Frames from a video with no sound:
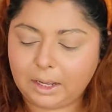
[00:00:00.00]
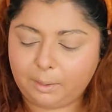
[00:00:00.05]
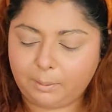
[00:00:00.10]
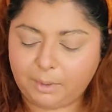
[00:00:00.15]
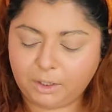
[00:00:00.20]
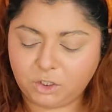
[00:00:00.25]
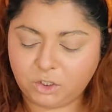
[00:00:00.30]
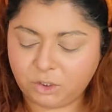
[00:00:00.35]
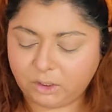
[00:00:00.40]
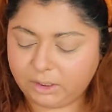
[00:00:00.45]

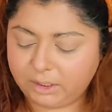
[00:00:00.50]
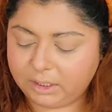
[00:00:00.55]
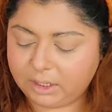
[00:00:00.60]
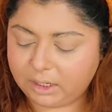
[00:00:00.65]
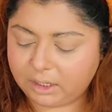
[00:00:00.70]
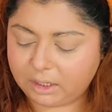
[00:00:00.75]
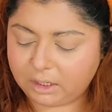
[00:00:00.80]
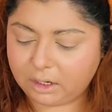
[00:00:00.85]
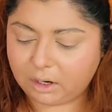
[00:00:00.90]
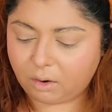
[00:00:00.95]
I'm actually
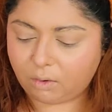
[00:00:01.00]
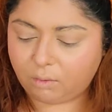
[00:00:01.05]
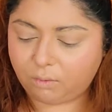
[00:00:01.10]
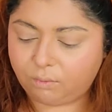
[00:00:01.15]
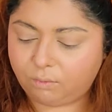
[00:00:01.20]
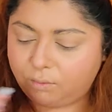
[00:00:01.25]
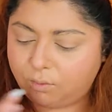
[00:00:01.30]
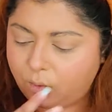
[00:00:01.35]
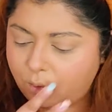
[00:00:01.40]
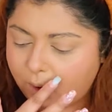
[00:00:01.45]
gonna go
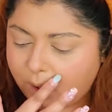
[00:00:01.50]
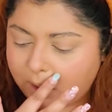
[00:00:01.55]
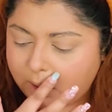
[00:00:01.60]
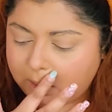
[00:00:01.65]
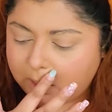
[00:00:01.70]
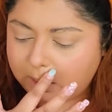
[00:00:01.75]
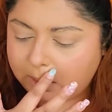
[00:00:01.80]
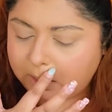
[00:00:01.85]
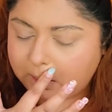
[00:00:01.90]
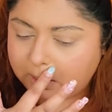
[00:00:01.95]

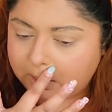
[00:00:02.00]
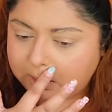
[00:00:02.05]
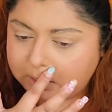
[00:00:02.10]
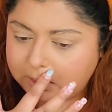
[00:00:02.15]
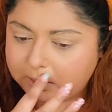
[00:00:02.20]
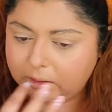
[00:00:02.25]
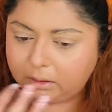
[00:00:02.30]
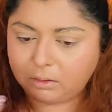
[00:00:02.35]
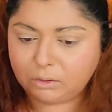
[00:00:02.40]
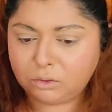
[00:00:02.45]
for,
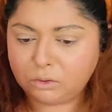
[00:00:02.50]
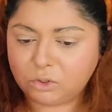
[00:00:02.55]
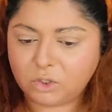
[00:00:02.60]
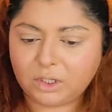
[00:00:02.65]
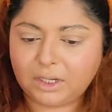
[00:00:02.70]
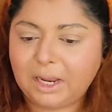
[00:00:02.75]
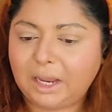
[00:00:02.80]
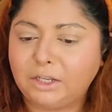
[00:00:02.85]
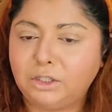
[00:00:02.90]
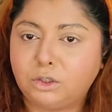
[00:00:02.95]

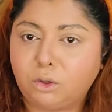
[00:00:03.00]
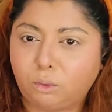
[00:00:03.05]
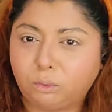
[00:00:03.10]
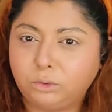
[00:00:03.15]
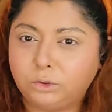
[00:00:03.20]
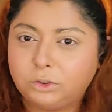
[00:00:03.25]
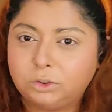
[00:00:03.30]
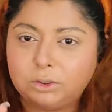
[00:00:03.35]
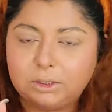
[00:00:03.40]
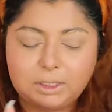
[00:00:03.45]
usually I
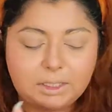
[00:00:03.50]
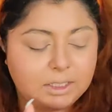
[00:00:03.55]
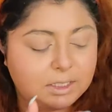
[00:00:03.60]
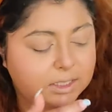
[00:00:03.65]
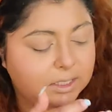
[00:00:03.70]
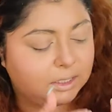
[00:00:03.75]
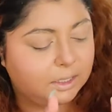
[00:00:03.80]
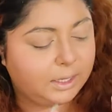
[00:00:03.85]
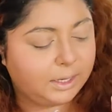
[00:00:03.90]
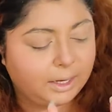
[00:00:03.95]
don't do
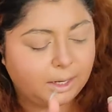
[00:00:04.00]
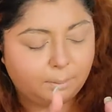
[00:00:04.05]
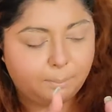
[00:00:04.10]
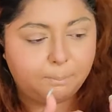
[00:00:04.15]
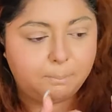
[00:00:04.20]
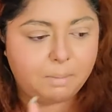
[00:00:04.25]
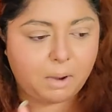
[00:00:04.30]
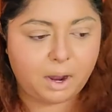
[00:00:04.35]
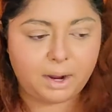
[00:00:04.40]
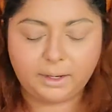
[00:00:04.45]
this, like
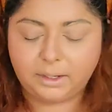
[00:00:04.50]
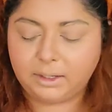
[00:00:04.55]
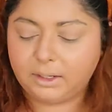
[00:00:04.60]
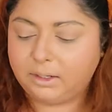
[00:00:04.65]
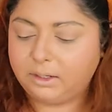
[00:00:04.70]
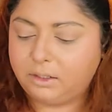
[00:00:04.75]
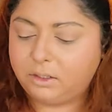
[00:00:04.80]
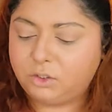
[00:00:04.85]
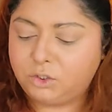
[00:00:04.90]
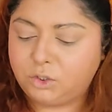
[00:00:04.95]

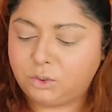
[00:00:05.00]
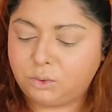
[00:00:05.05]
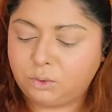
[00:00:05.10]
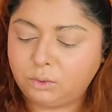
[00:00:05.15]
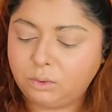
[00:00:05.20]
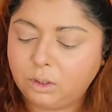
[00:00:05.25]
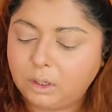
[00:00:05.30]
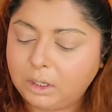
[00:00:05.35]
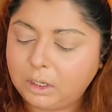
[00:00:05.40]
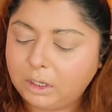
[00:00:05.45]
combining the
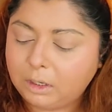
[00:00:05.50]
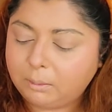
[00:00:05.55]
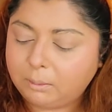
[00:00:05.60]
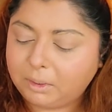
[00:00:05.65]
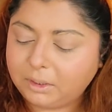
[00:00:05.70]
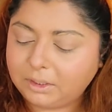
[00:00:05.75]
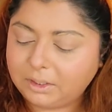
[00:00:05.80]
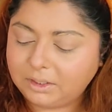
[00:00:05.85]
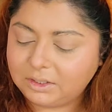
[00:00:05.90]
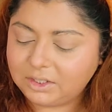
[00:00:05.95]
two,
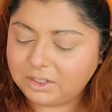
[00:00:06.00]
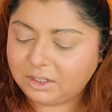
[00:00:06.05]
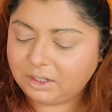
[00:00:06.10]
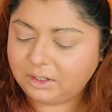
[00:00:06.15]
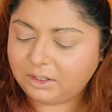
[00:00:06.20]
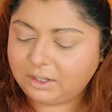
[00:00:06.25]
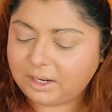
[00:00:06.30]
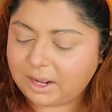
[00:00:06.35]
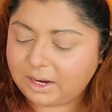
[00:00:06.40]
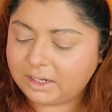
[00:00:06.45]
but
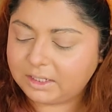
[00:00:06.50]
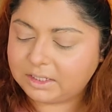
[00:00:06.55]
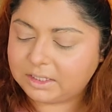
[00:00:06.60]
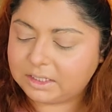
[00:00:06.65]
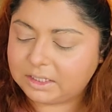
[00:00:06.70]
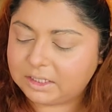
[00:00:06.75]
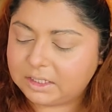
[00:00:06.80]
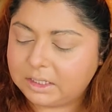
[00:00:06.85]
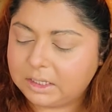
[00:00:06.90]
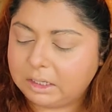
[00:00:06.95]
considering that
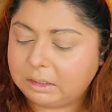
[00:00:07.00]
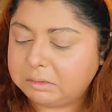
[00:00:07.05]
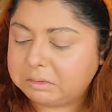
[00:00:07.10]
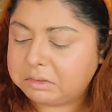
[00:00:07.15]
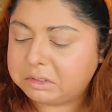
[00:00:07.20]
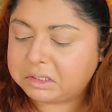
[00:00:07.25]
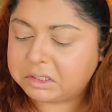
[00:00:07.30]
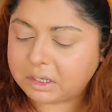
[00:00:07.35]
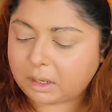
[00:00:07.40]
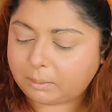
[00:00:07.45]
it's
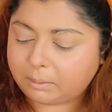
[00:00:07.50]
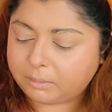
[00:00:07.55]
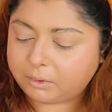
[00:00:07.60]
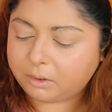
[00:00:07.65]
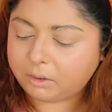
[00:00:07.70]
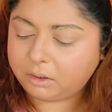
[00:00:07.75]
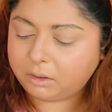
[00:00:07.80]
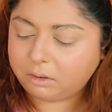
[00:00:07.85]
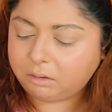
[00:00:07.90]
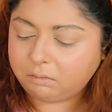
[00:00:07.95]

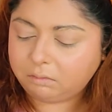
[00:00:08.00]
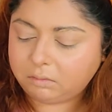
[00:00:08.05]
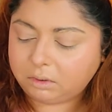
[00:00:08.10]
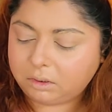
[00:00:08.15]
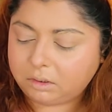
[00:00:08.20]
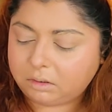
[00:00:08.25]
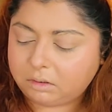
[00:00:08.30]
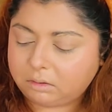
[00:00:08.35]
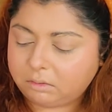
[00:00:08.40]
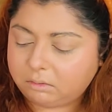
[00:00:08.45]
summer,
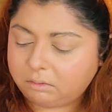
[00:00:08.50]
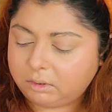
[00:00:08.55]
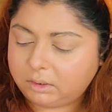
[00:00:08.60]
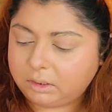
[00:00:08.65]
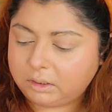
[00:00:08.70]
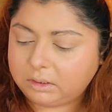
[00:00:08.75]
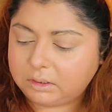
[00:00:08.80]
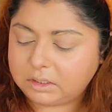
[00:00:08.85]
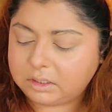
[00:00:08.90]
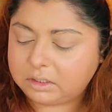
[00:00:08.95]
you know,
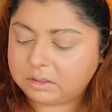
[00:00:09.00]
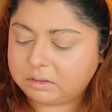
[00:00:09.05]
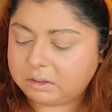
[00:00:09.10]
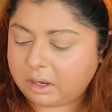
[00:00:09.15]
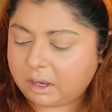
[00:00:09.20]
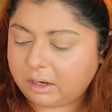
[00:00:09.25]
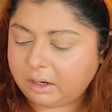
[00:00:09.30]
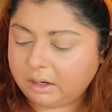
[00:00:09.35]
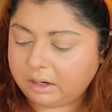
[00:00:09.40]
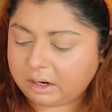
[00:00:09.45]
and it's
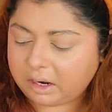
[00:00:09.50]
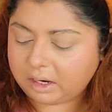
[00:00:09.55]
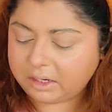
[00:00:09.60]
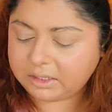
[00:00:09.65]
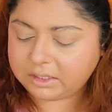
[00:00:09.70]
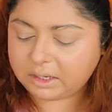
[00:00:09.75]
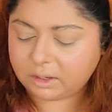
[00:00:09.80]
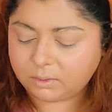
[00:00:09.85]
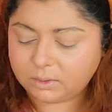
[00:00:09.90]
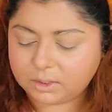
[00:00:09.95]
kind of
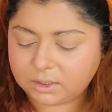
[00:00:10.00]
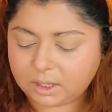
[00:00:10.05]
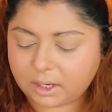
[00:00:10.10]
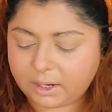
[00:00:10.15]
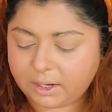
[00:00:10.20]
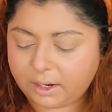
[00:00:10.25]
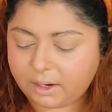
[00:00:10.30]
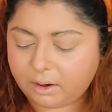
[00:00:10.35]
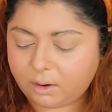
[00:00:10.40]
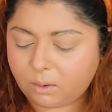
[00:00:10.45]
nice
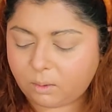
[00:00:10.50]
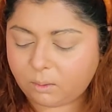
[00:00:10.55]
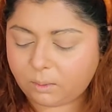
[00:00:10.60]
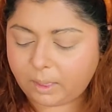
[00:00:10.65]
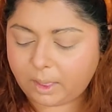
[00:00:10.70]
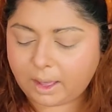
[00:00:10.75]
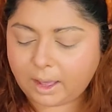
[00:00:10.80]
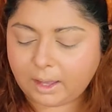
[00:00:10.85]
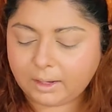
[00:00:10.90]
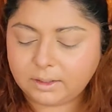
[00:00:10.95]
outside and all
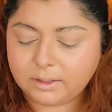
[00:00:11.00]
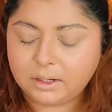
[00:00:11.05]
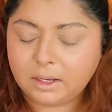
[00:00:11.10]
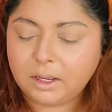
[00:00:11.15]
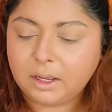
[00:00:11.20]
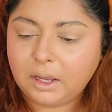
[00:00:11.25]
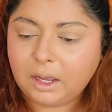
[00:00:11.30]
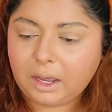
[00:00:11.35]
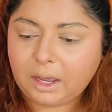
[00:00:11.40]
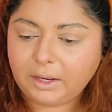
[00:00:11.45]
that,
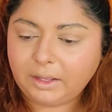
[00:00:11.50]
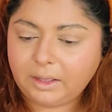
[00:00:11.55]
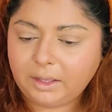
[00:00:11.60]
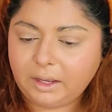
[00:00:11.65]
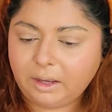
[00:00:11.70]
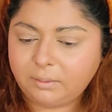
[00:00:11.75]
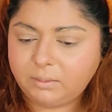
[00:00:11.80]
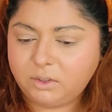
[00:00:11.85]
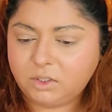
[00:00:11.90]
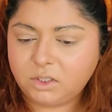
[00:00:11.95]
I
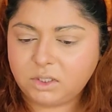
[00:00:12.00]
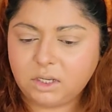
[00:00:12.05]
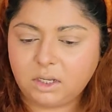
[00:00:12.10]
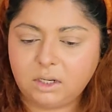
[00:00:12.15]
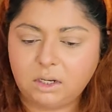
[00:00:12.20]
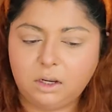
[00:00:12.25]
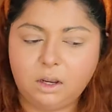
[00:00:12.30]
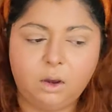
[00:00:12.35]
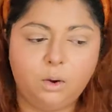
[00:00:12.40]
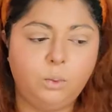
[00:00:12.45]
think I'm just
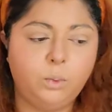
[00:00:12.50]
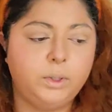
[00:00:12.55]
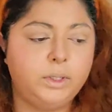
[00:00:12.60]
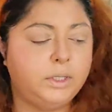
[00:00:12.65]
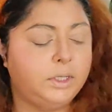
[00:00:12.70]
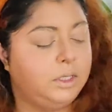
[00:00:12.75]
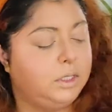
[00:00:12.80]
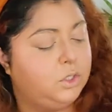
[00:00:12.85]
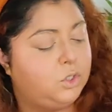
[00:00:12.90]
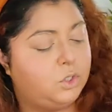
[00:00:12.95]
gonna go with
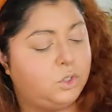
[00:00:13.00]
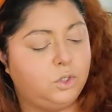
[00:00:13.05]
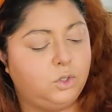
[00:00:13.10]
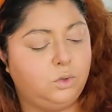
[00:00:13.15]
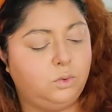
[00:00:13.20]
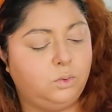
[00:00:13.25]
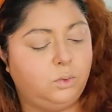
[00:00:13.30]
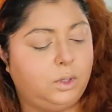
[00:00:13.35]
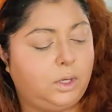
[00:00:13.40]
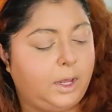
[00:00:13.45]
these
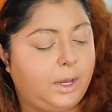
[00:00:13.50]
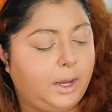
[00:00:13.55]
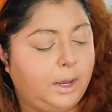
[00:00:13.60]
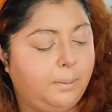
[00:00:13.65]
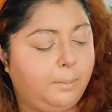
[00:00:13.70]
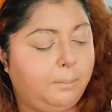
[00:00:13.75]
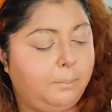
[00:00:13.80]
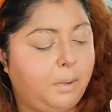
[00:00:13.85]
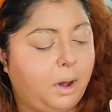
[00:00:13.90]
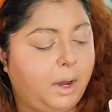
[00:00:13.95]
two, like
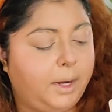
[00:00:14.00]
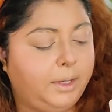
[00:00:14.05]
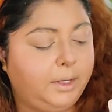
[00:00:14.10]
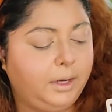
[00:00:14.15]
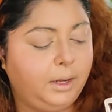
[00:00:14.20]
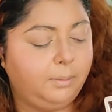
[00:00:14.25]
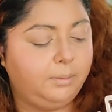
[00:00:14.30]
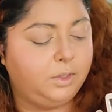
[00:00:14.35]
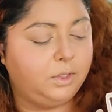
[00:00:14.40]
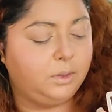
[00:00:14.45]
combine
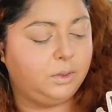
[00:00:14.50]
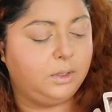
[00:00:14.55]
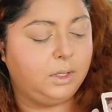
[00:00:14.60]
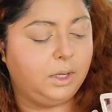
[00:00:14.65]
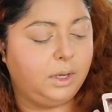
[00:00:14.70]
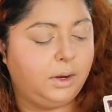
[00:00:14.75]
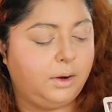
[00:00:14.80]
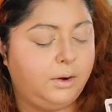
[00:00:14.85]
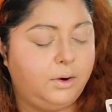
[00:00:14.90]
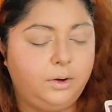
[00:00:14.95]
them
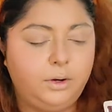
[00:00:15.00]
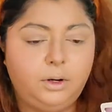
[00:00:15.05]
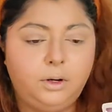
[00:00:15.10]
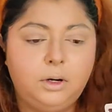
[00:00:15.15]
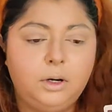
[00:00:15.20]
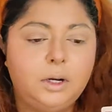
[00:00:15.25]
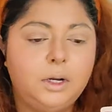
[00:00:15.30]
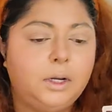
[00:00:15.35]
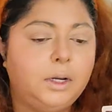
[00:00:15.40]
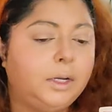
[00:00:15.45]
together
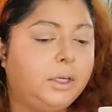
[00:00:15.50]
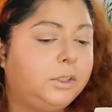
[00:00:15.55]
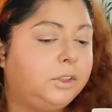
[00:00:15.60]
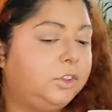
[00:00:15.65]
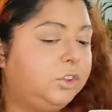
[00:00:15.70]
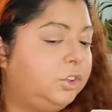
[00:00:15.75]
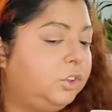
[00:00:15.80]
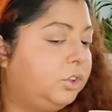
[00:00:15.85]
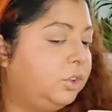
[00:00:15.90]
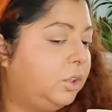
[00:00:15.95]

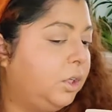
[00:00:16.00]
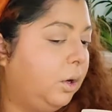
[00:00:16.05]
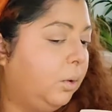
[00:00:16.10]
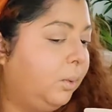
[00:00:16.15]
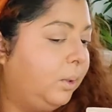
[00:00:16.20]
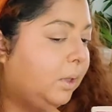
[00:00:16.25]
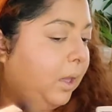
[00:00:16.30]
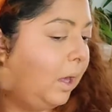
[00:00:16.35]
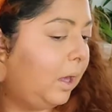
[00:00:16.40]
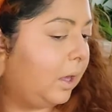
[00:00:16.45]
and just go
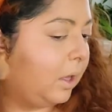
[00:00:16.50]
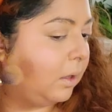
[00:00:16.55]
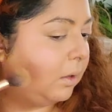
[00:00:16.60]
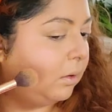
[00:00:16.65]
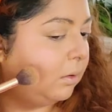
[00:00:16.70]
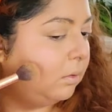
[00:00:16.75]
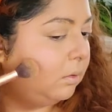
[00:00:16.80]
with that.